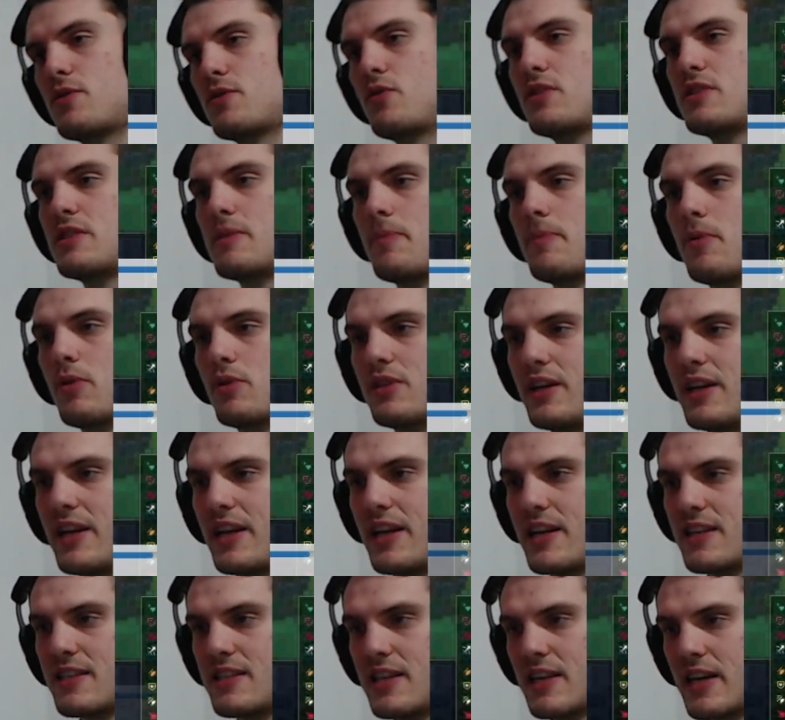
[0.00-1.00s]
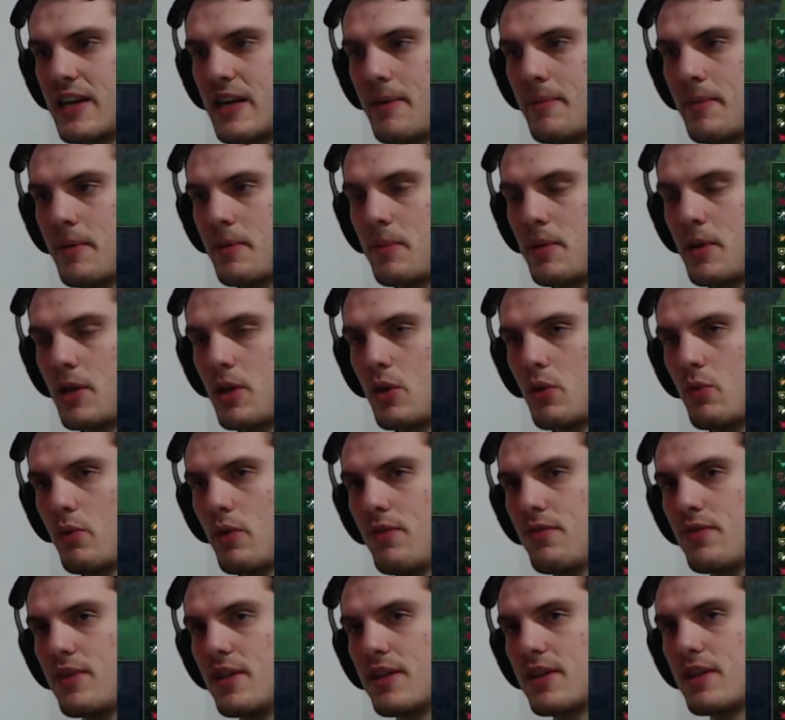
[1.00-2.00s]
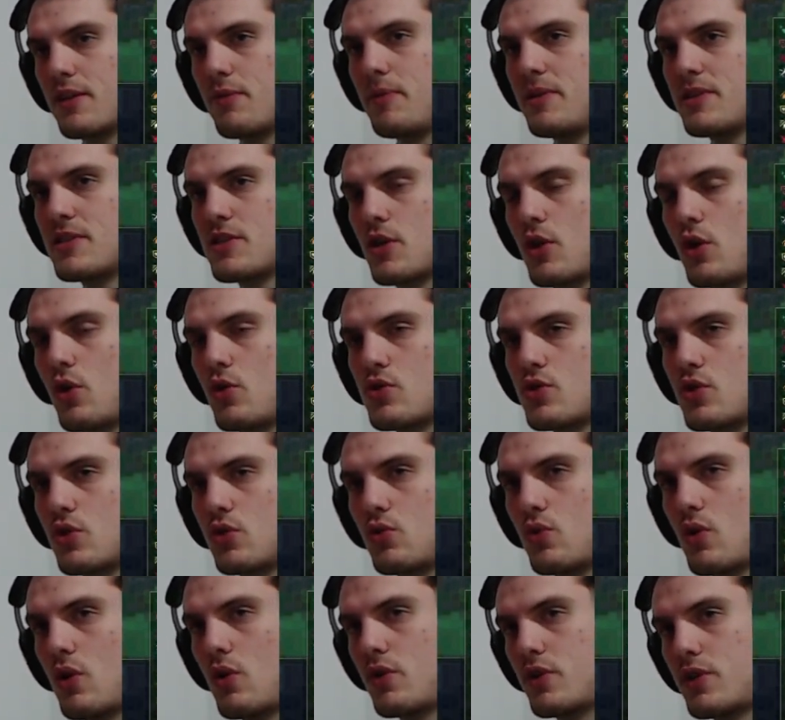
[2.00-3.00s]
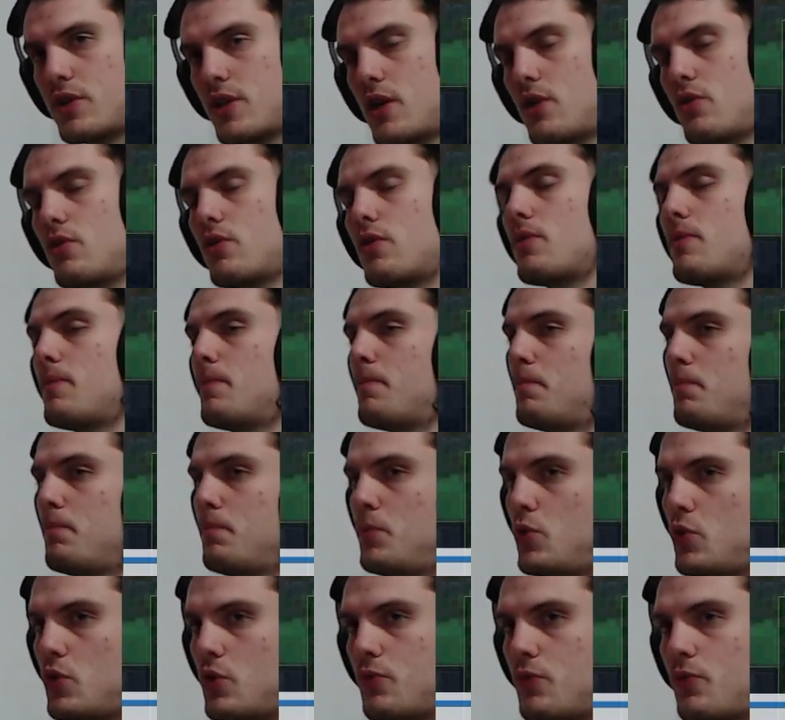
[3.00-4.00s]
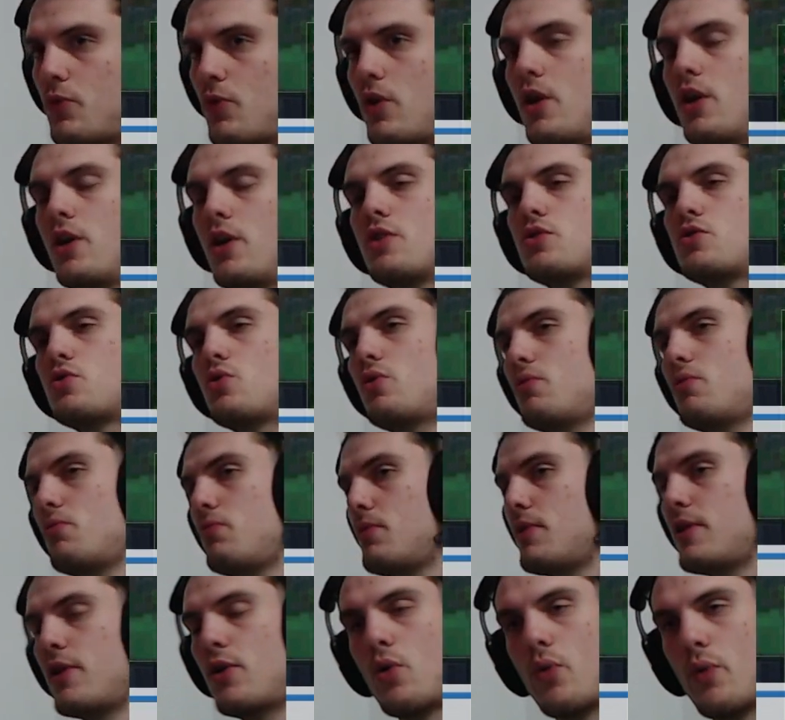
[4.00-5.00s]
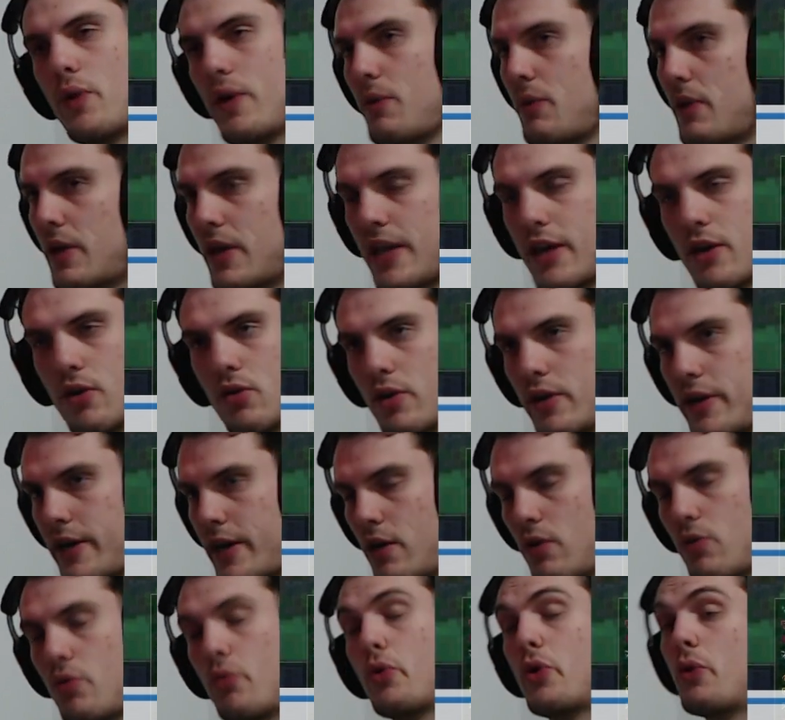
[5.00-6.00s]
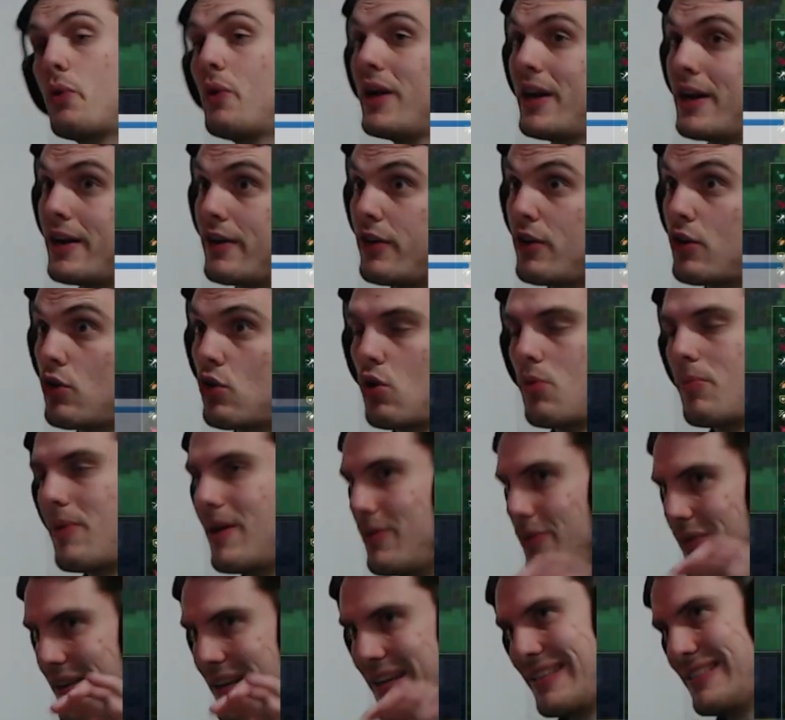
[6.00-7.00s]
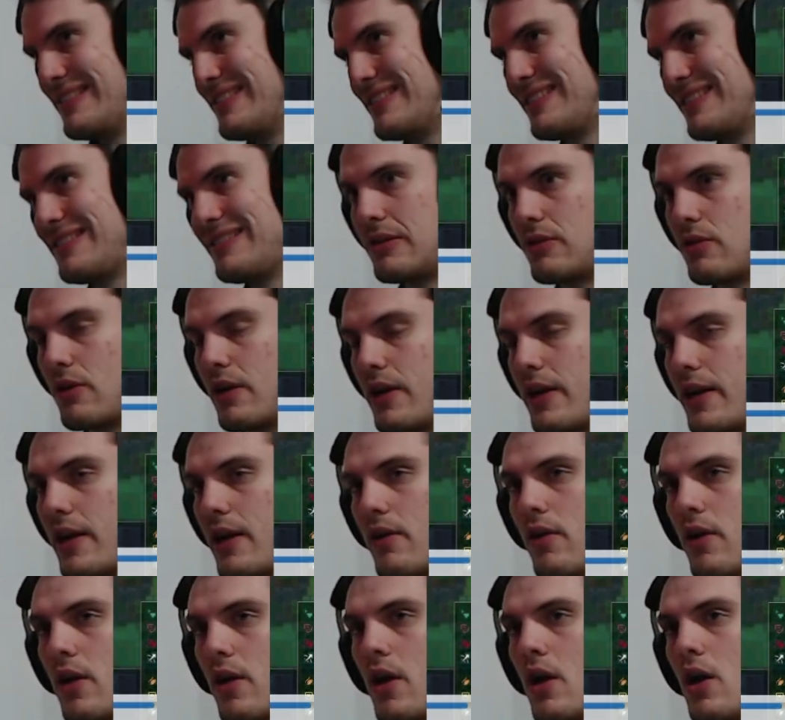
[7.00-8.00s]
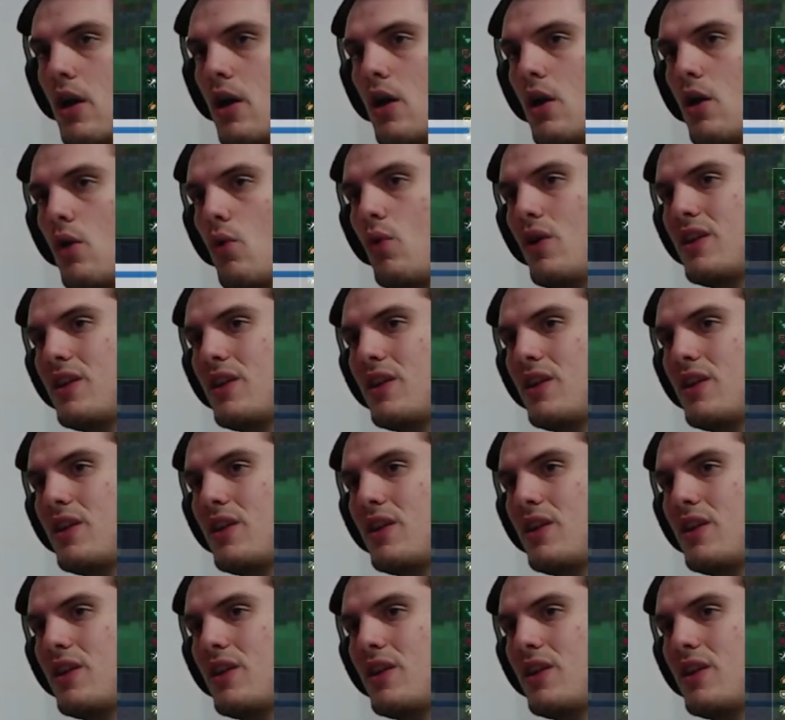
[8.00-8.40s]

So it's about the next incoming minion wave yeah, that yeah. closer to our tower. Beautiful. So no way we recall now. We want to recall, but we can't just recall. Now. Yeah, yeah.